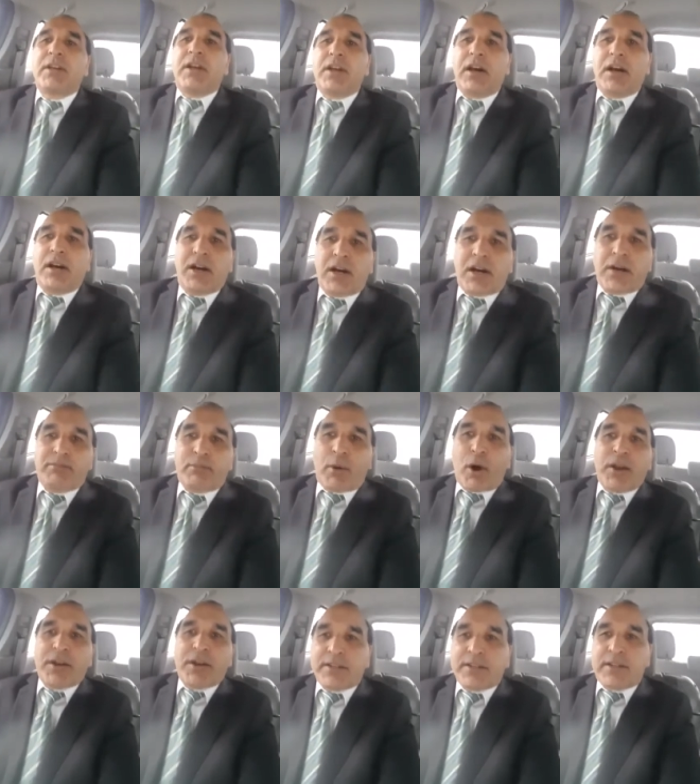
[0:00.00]

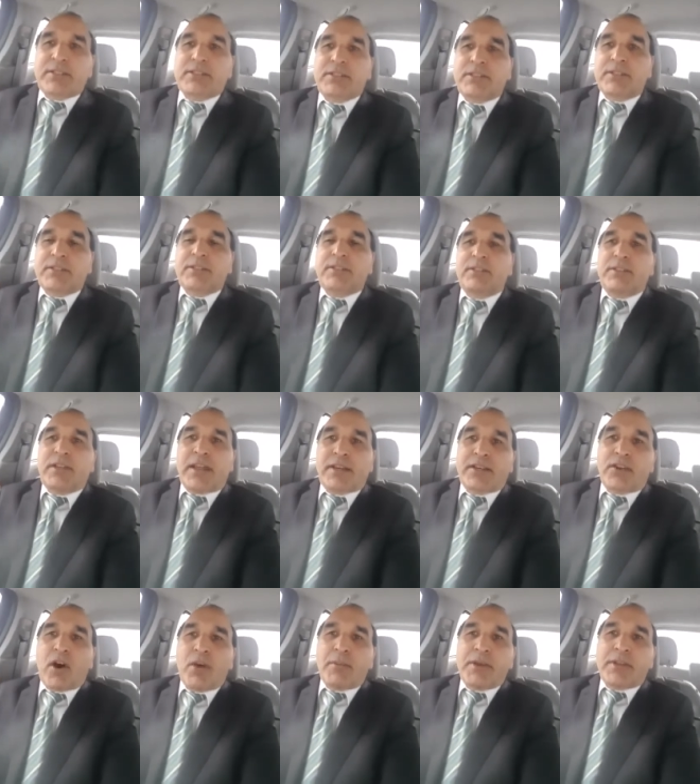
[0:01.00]
politics,
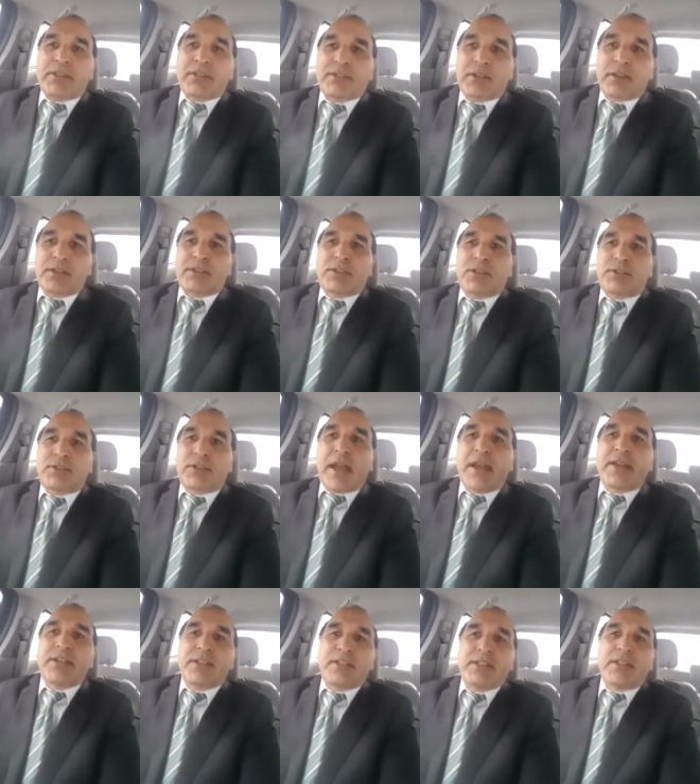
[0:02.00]
economics,
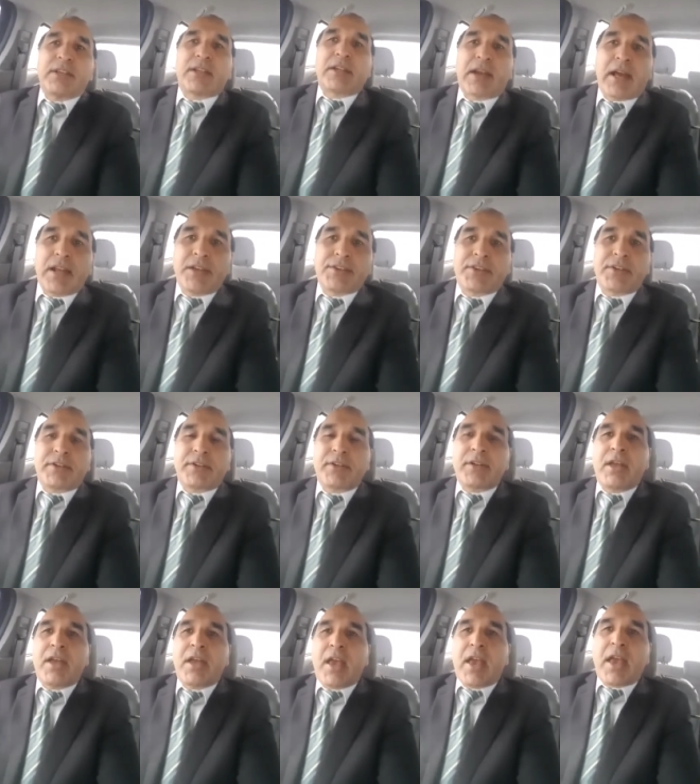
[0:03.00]
society, culture,
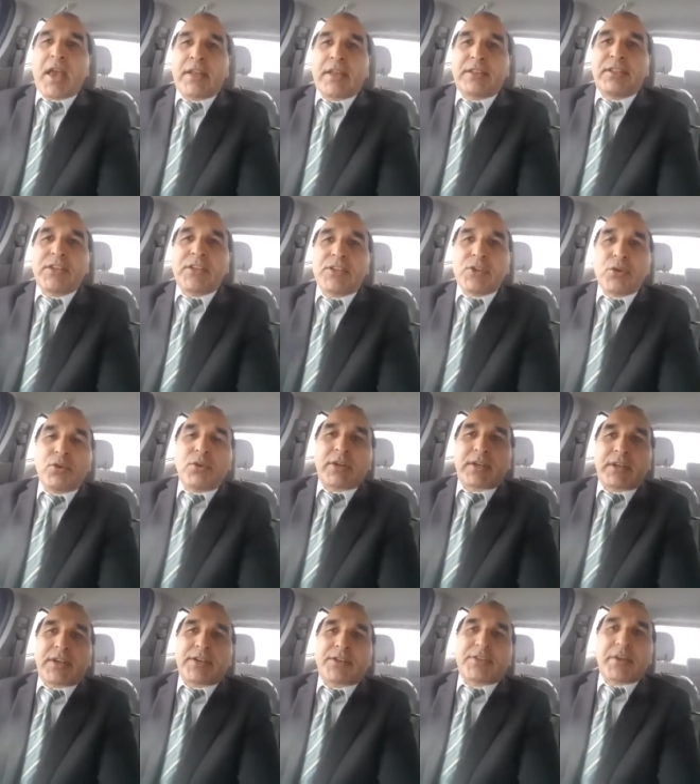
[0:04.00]
and then your
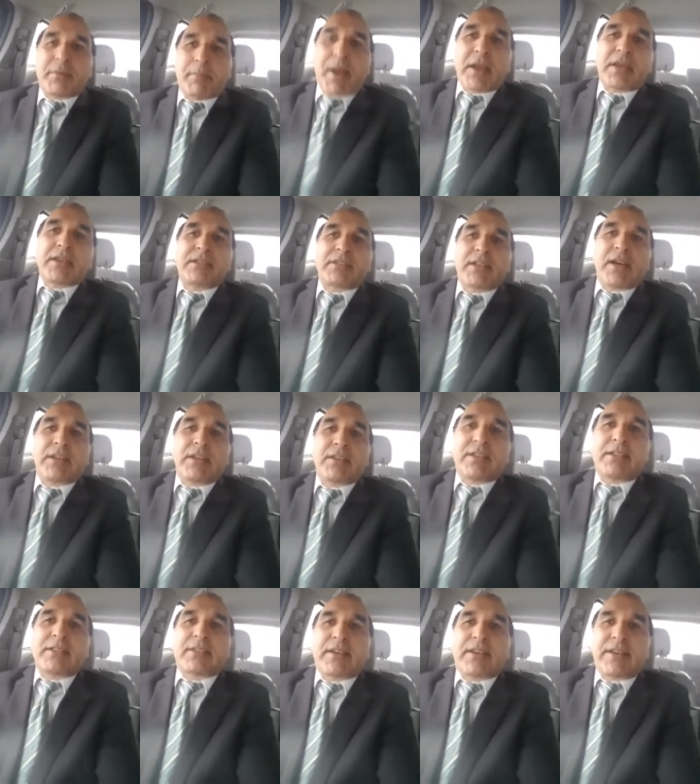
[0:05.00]
country, Pakistan,
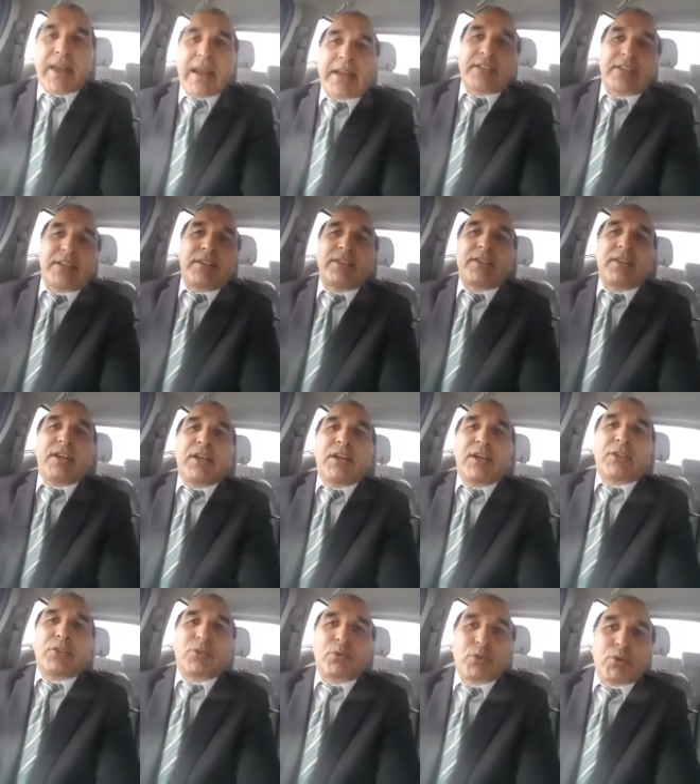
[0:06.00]
is connected
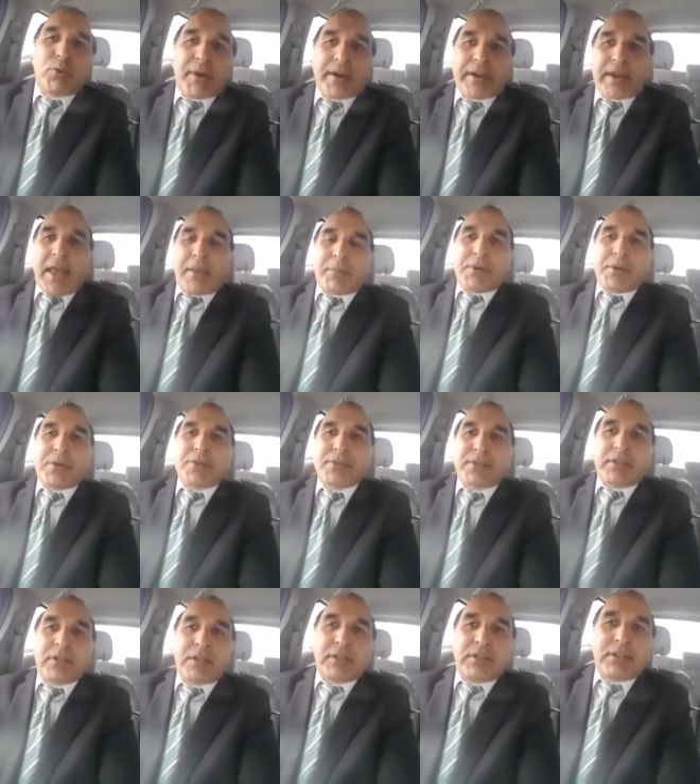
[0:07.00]
to your
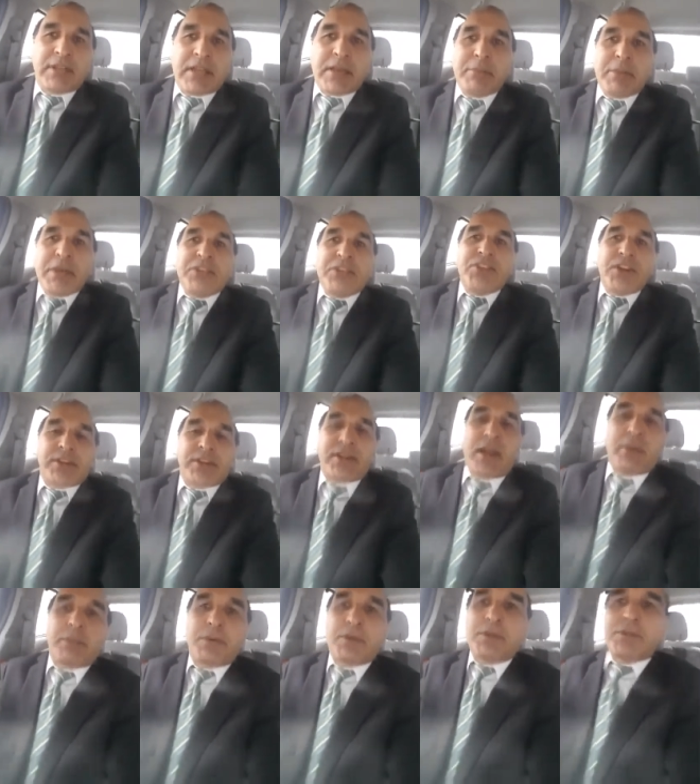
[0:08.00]
neighbors, immediate
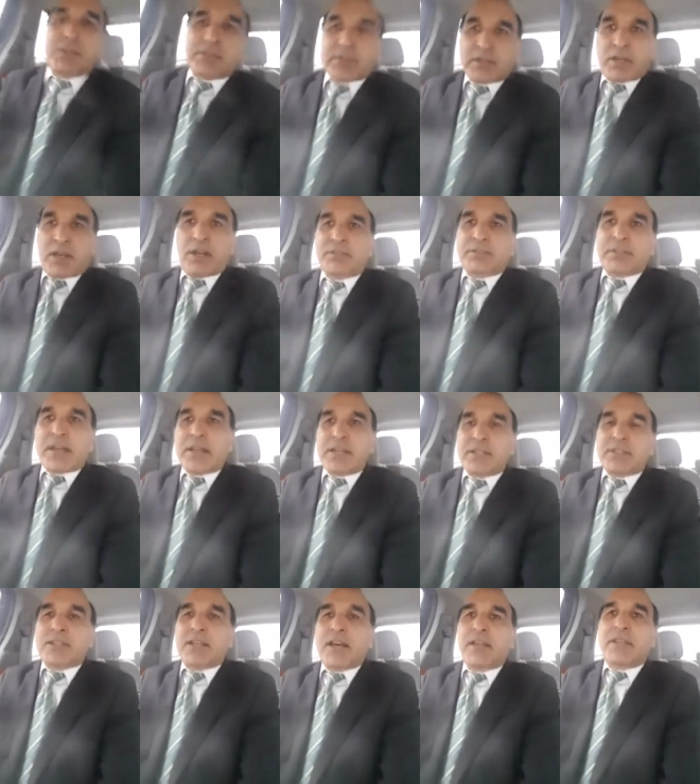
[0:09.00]
neighbors,
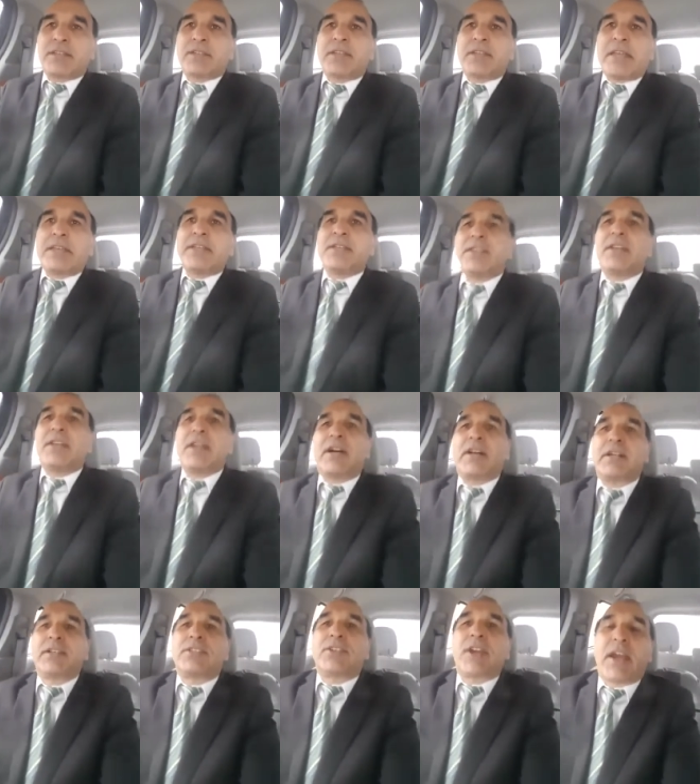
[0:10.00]
Afghanistan,
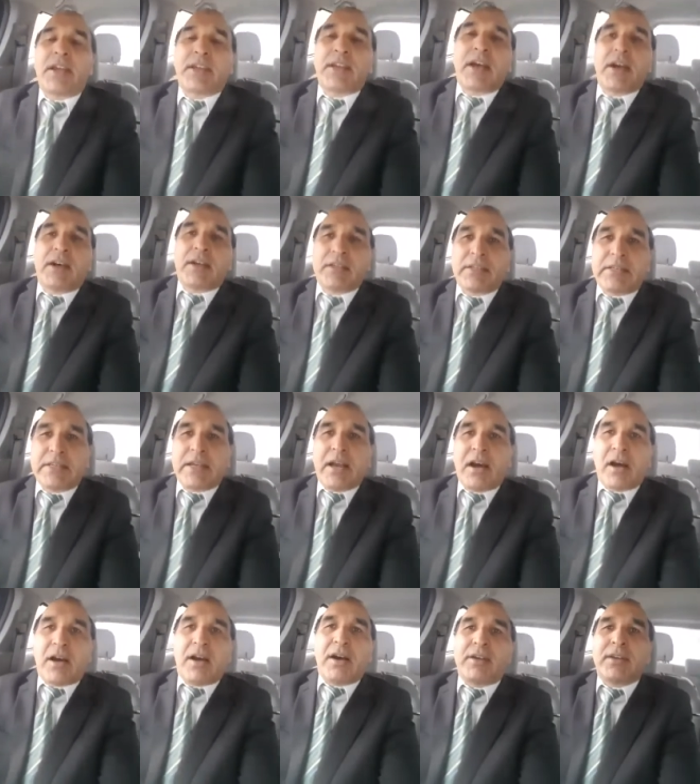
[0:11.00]
India, China,
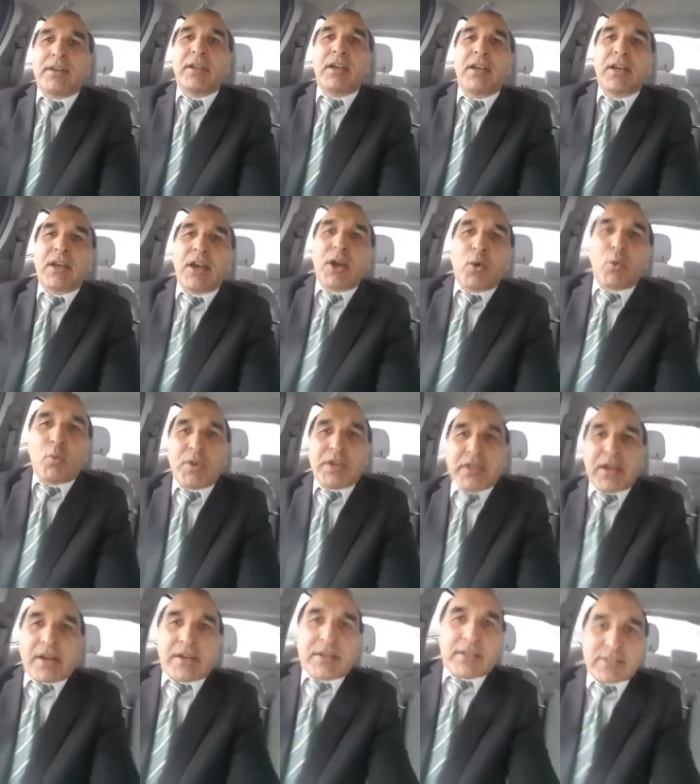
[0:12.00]
Iran.
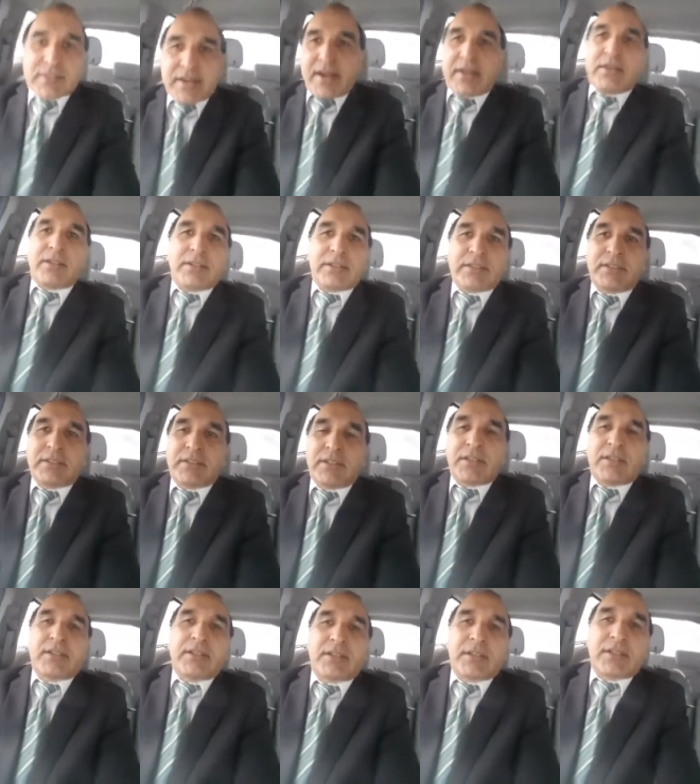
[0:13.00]
We understand
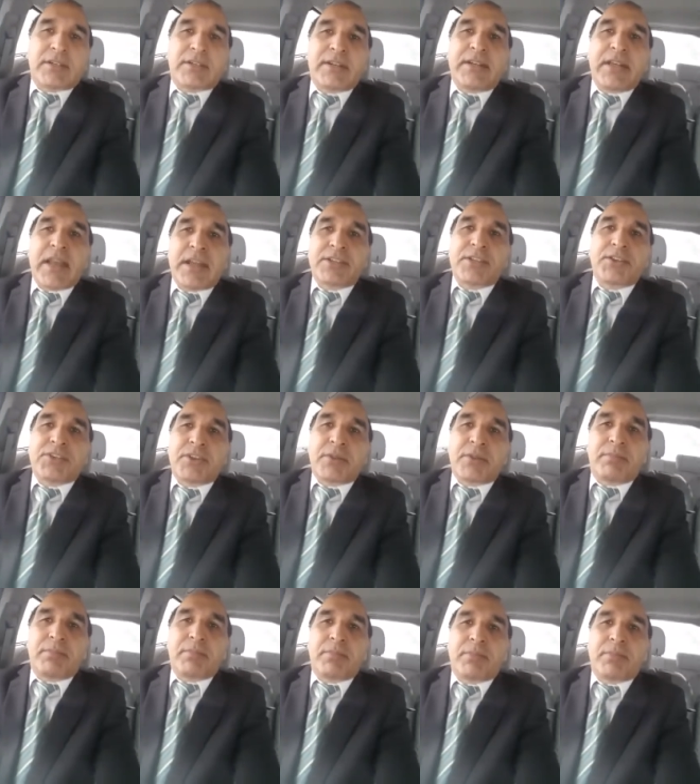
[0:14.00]
the relationship,